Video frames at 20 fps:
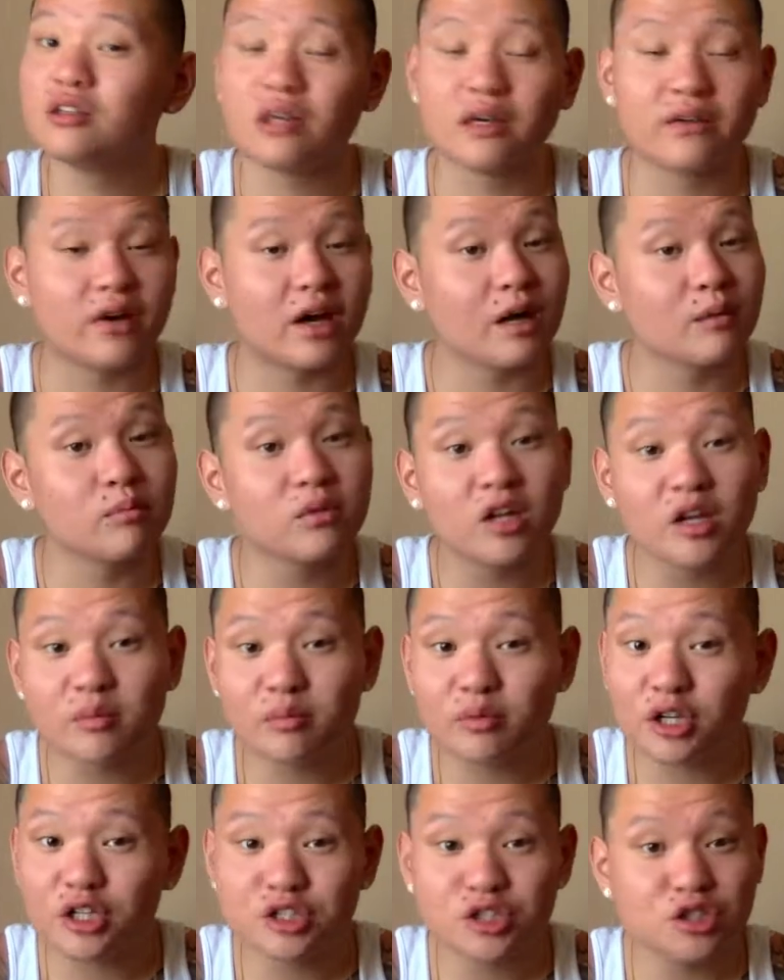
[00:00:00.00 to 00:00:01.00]
You have high blood
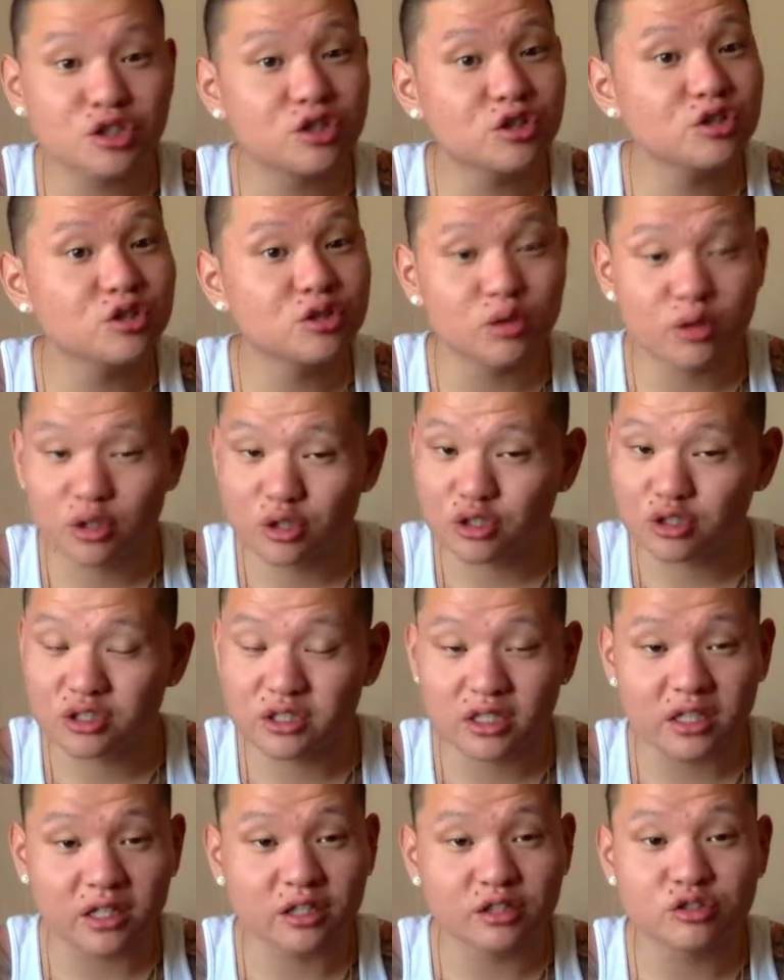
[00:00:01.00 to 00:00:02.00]
pressure? You allergic to
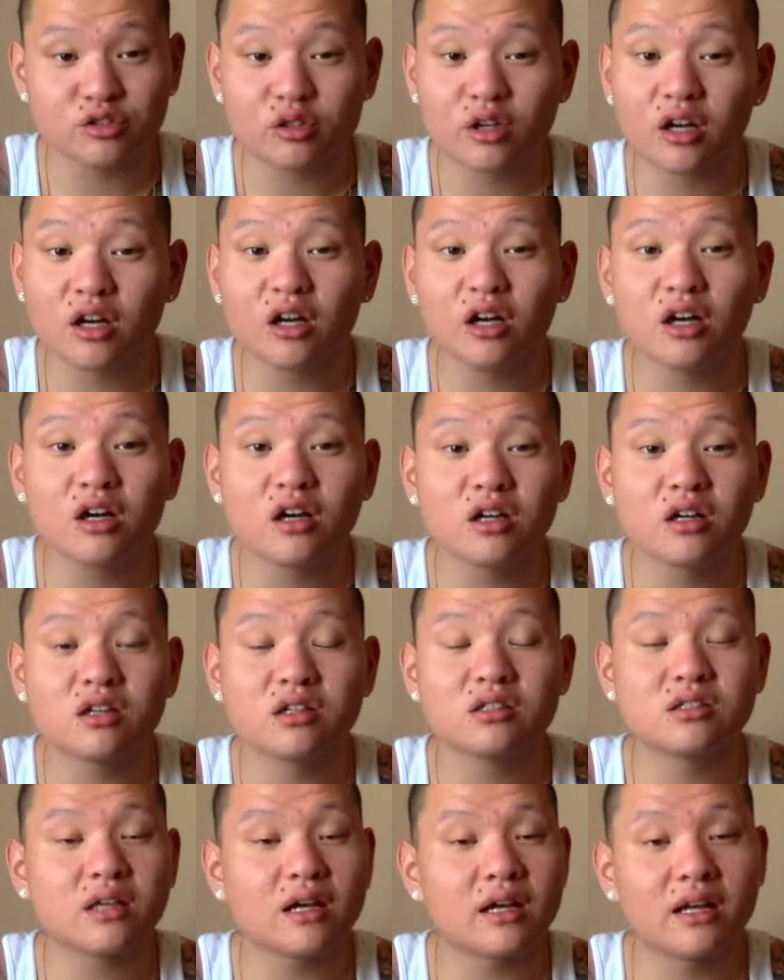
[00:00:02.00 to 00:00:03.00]
any
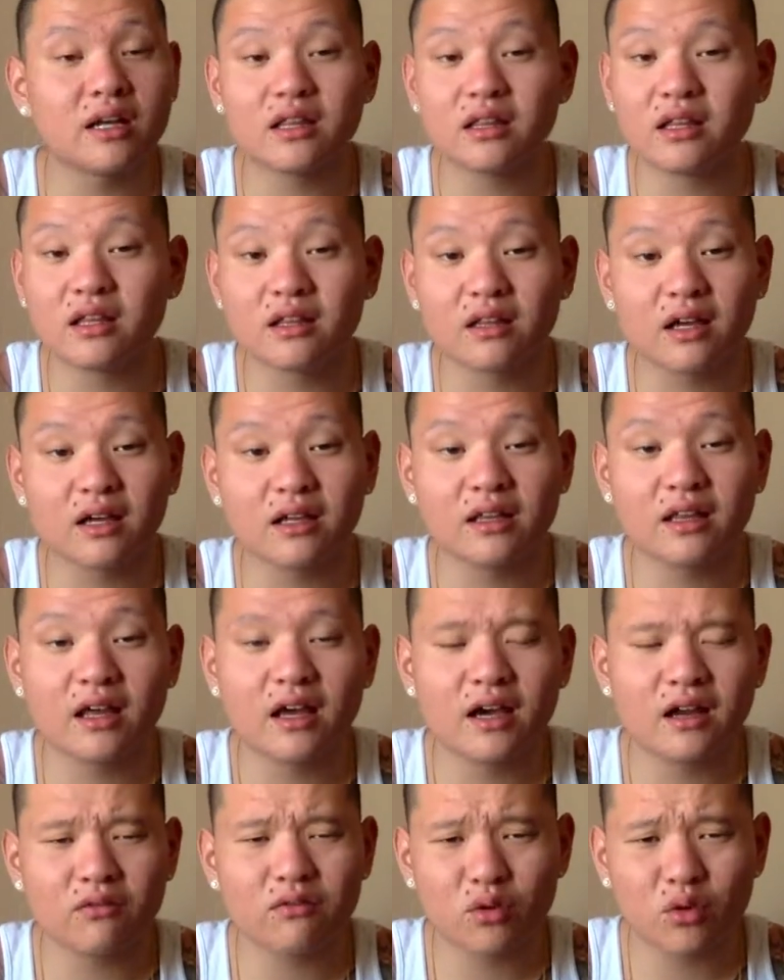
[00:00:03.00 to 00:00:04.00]
drugs? Anything like
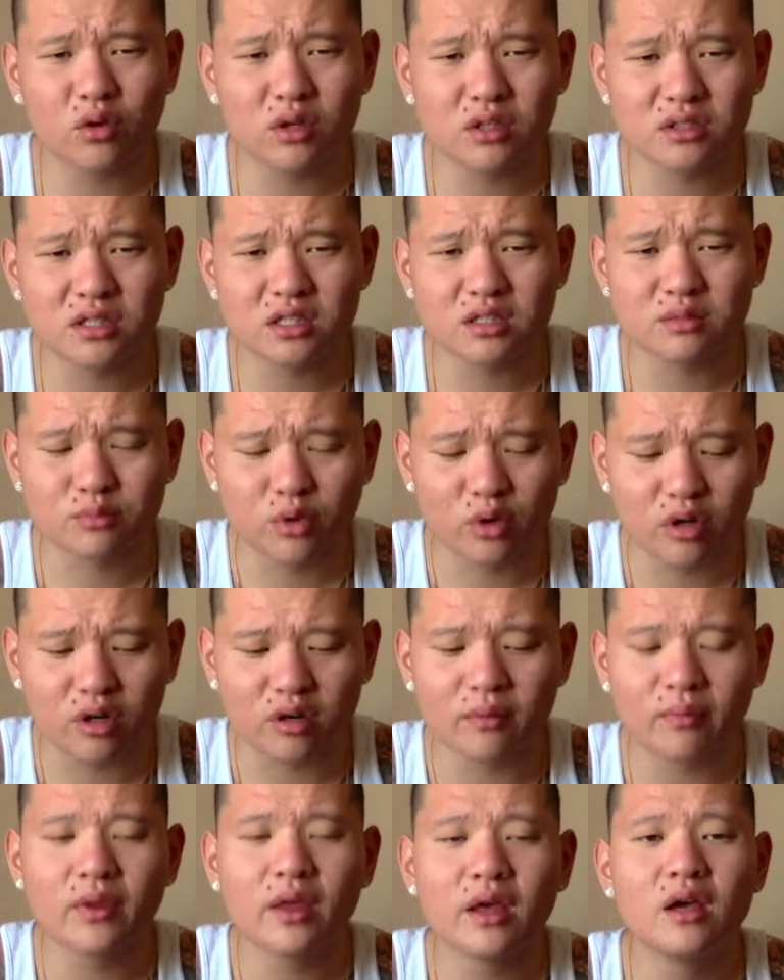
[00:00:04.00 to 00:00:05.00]
that? Of course, that's important.
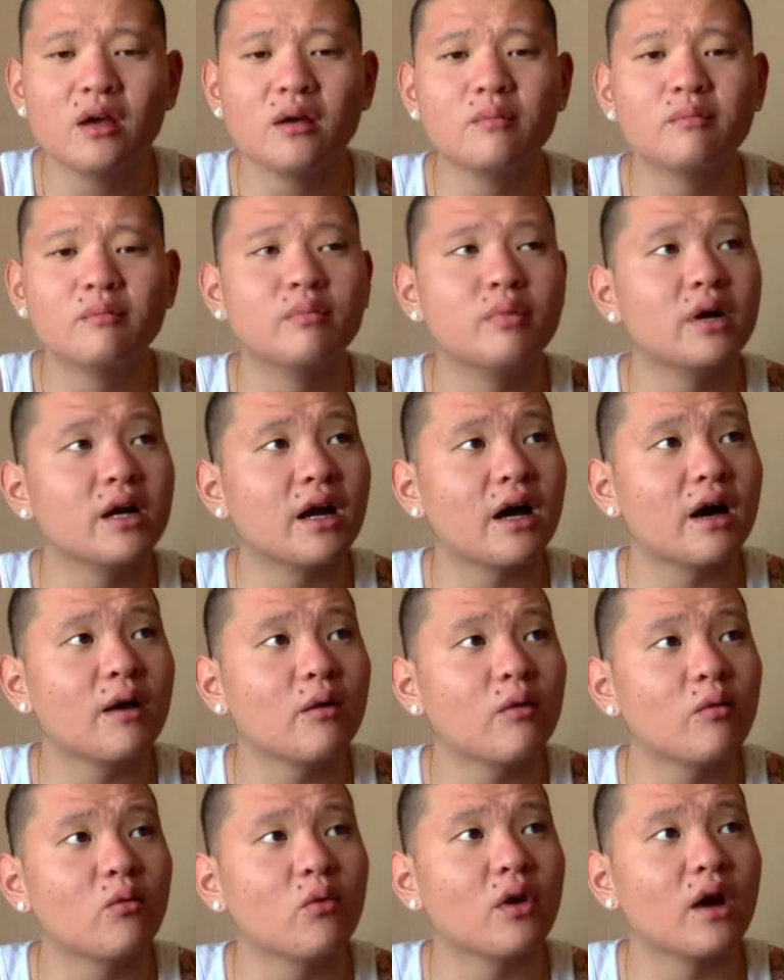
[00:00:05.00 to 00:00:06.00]
But
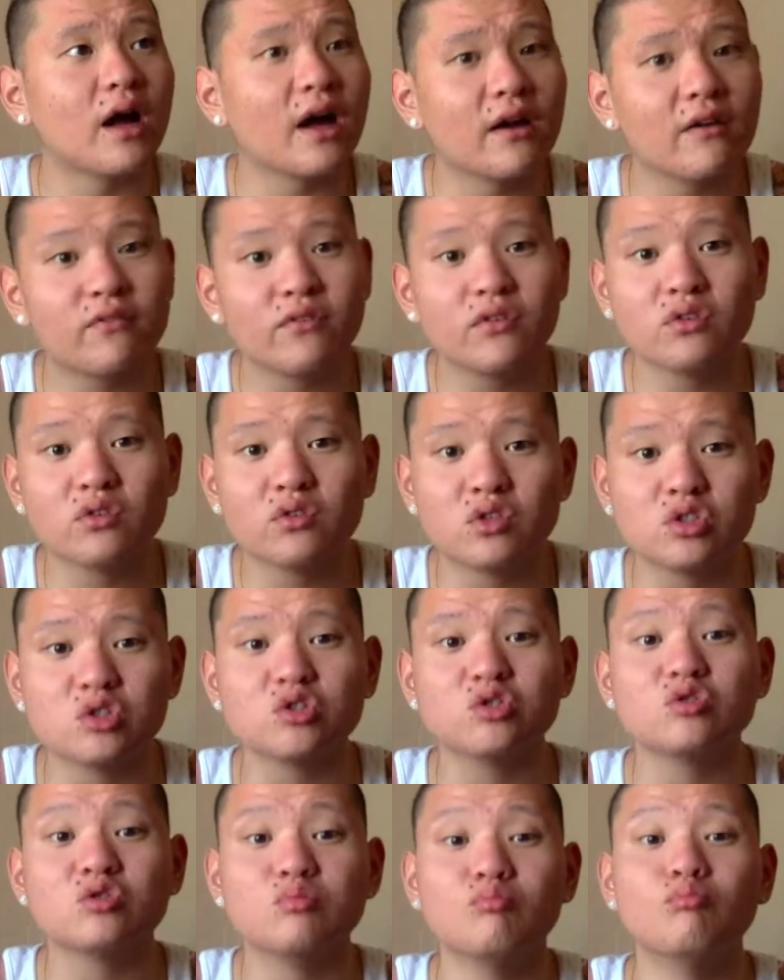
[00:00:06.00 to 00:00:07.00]
what I feel
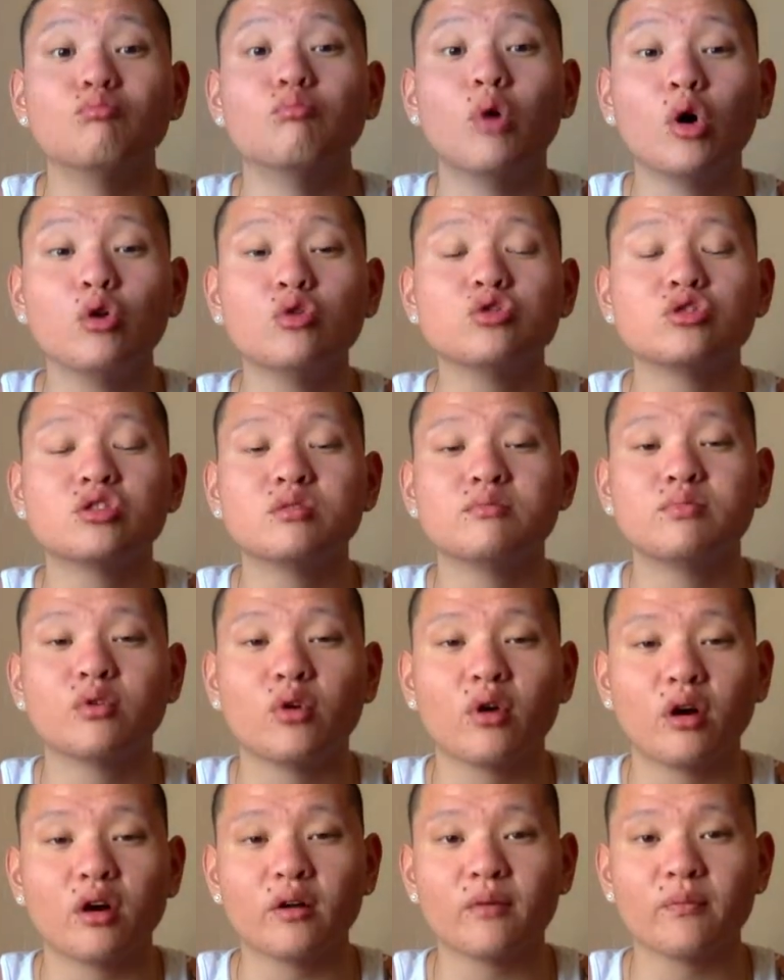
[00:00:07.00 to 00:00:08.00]
is most
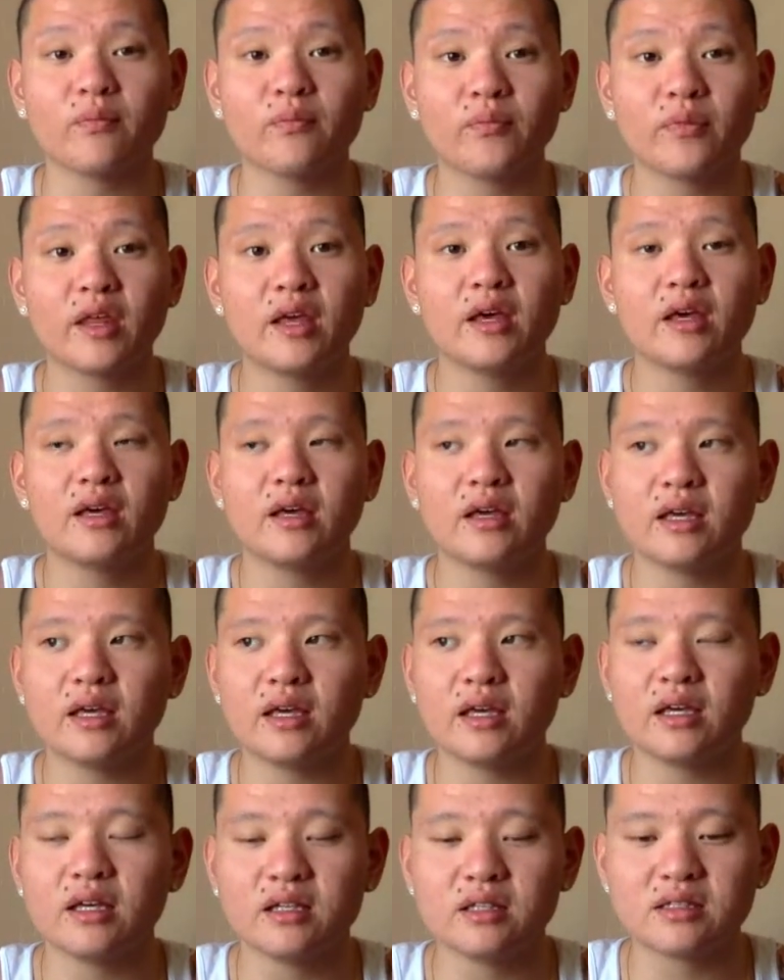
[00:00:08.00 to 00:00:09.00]
important
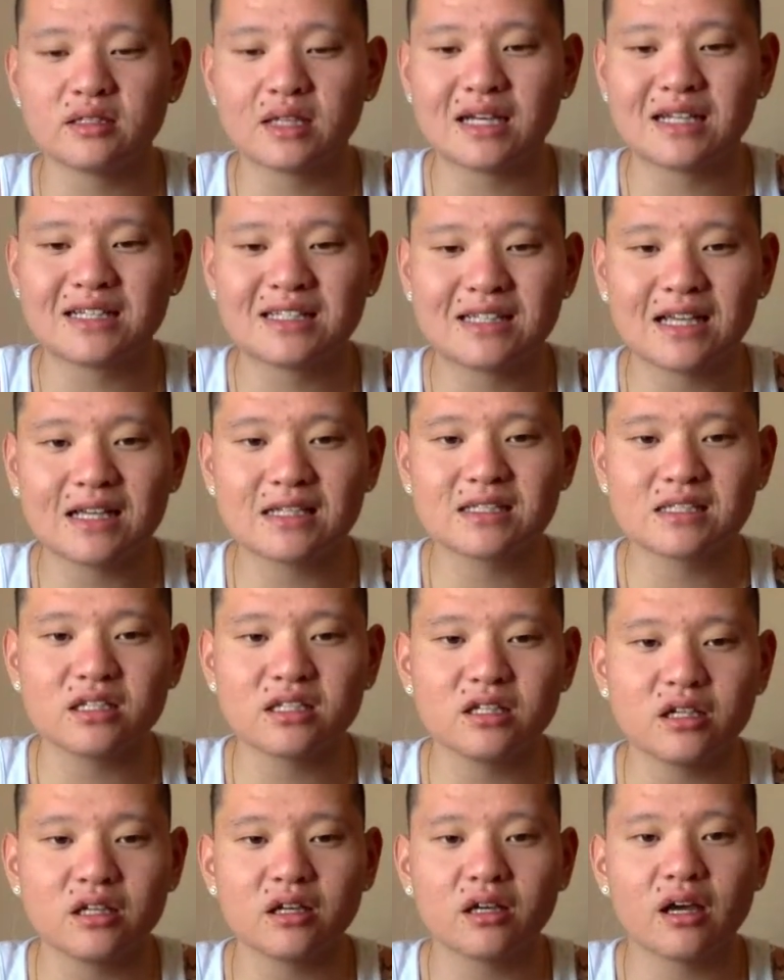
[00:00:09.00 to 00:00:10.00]
is
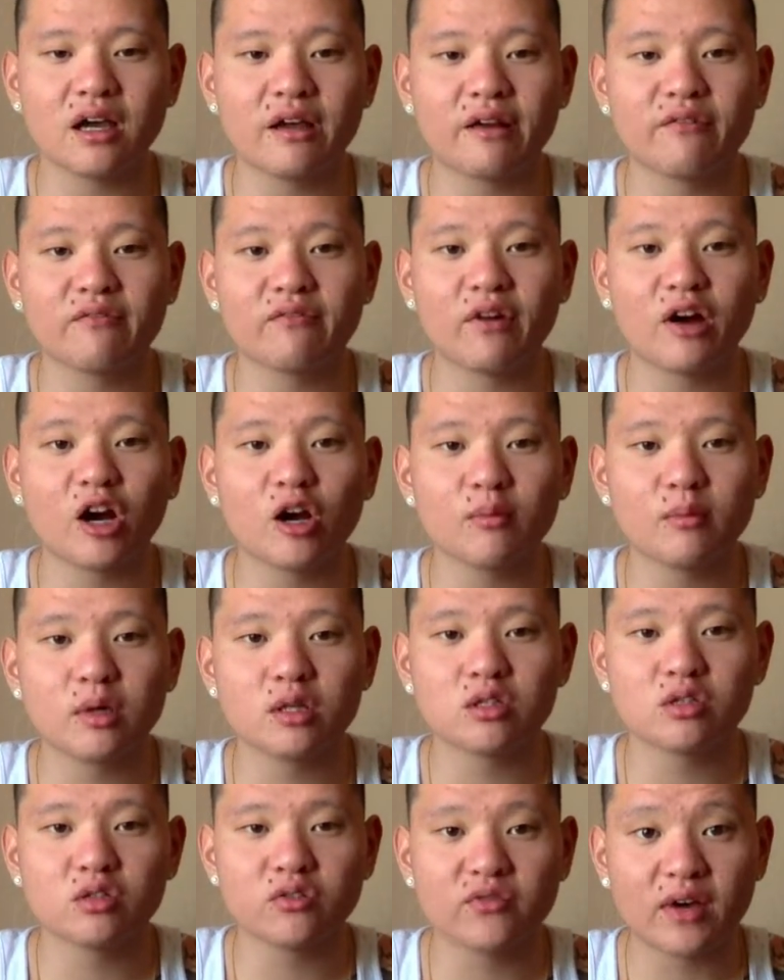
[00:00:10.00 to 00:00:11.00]
assessing
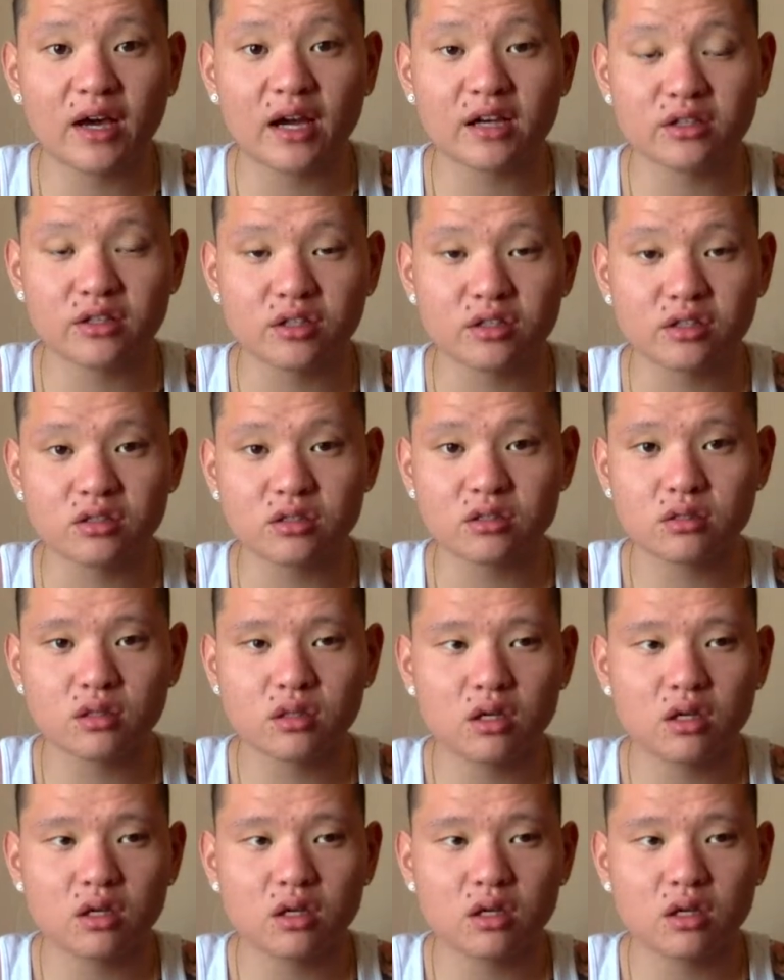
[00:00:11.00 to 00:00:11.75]
environmental factors.